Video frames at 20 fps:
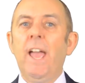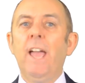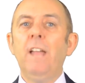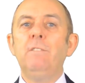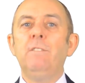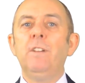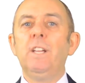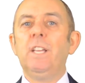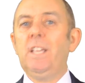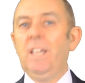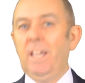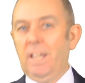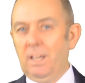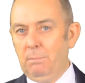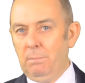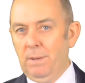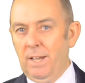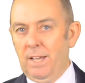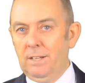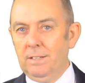and forget
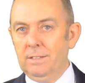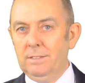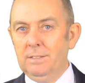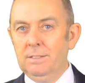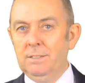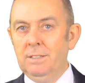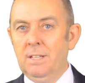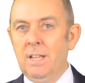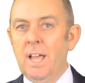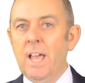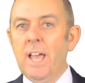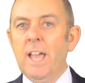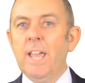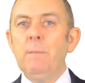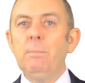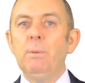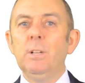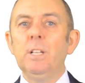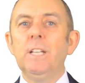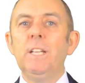about it. He
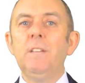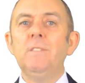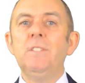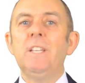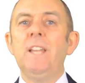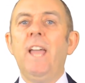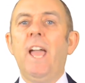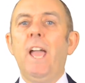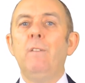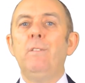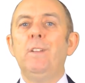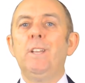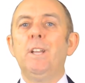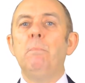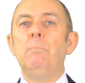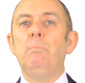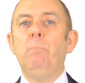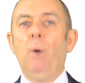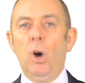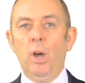believes in having a
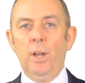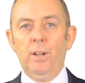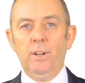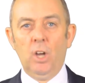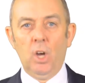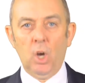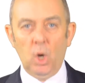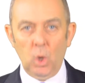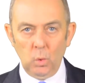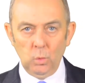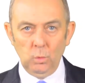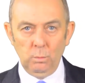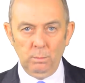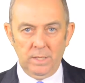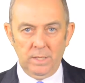buy and hold